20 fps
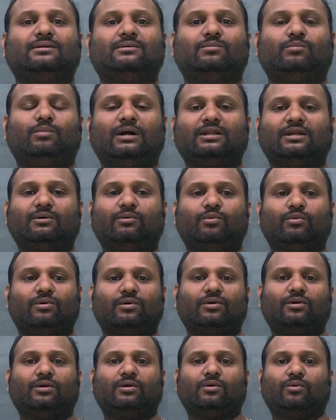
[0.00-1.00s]
But
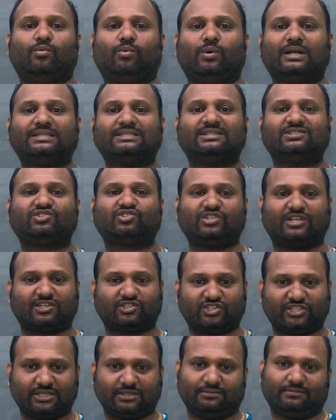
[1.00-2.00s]
what is the
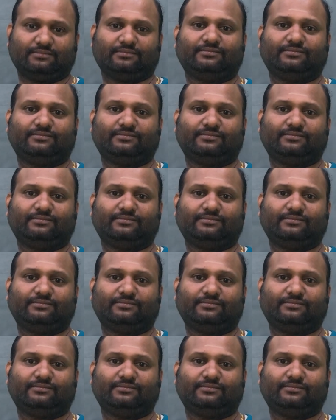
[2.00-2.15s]
structure?